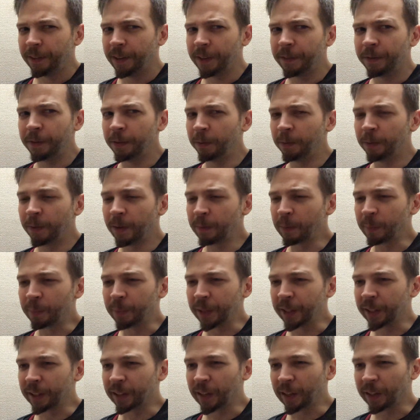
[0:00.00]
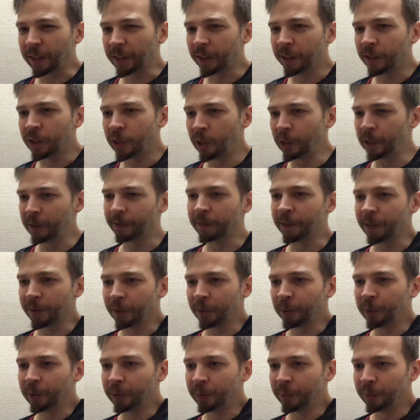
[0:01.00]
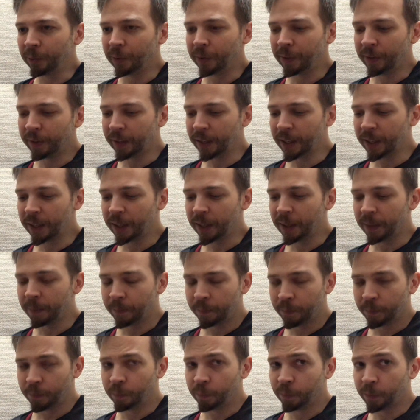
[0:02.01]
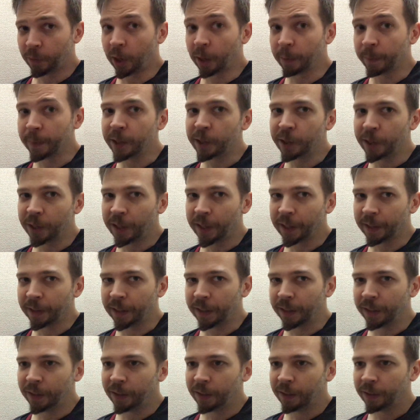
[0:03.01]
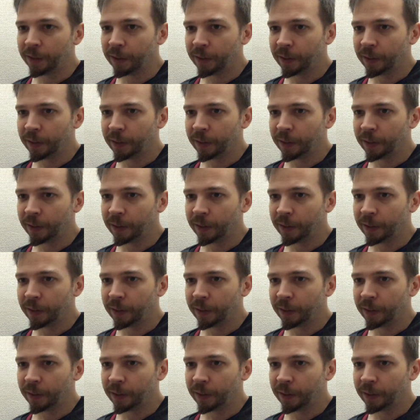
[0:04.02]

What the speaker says: if you've ever played like Call of Cthulhu, the RPG, not the